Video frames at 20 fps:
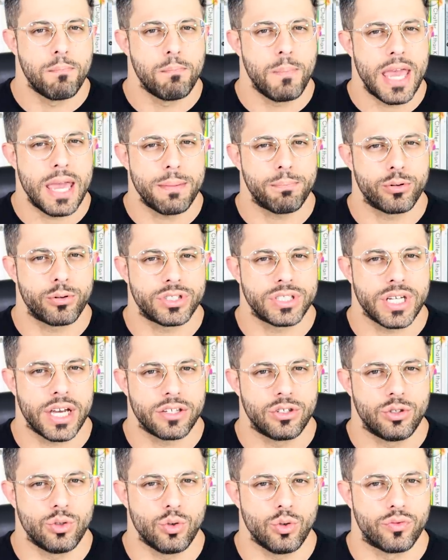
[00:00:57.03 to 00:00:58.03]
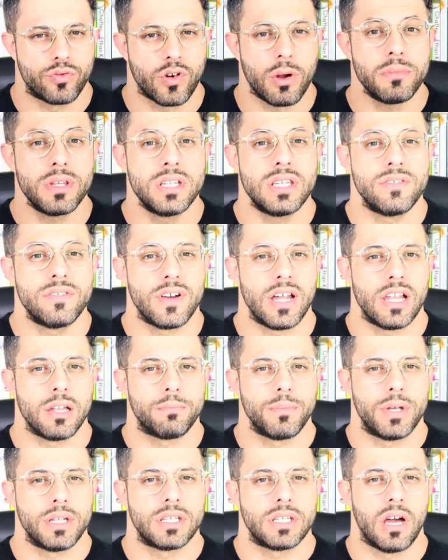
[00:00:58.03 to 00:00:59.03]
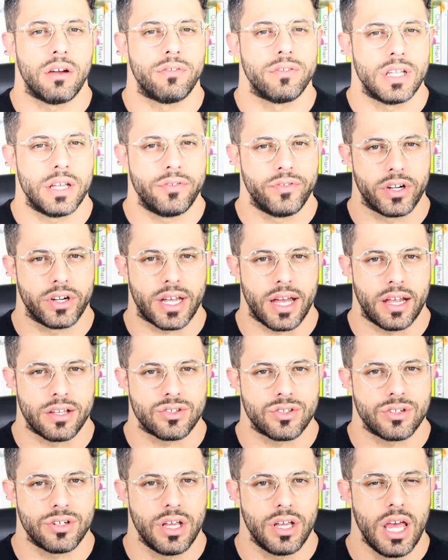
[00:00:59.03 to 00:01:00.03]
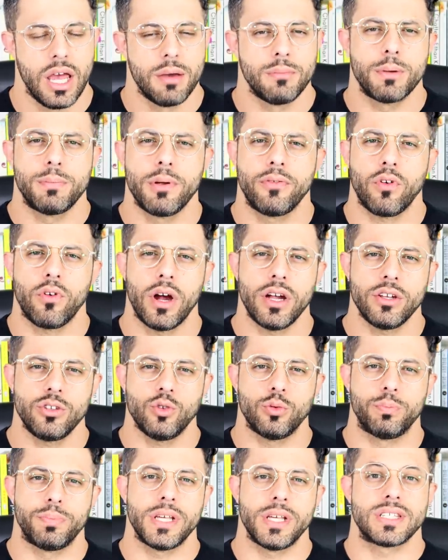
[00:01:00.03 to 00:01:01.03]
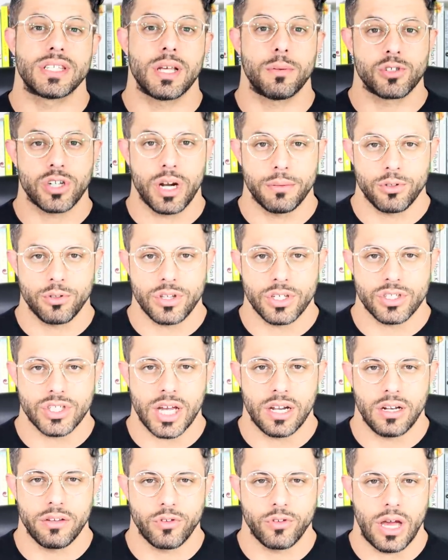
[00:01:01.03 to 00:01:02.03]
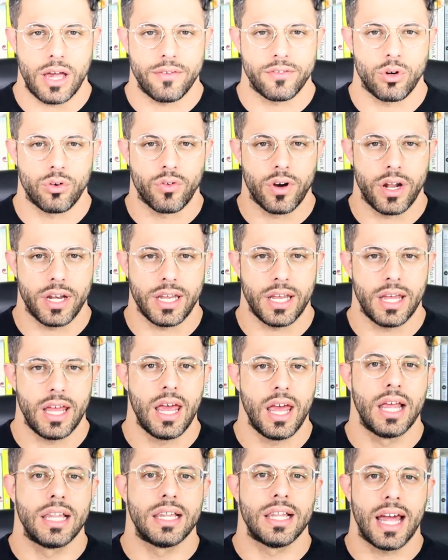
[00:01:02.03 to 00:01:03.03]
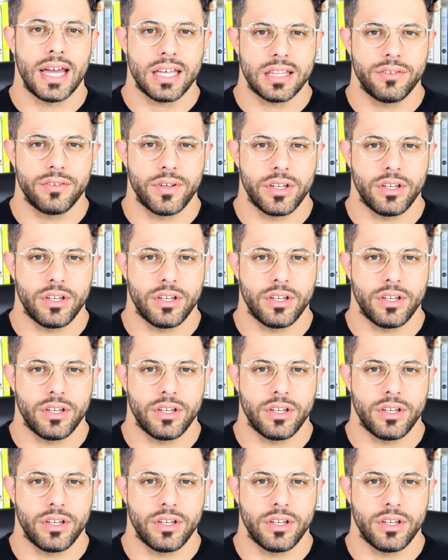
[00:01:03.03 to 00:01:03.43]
may protect you from the development of liver cancer. But before I do, please subscribe to the channel if you haven't already, like the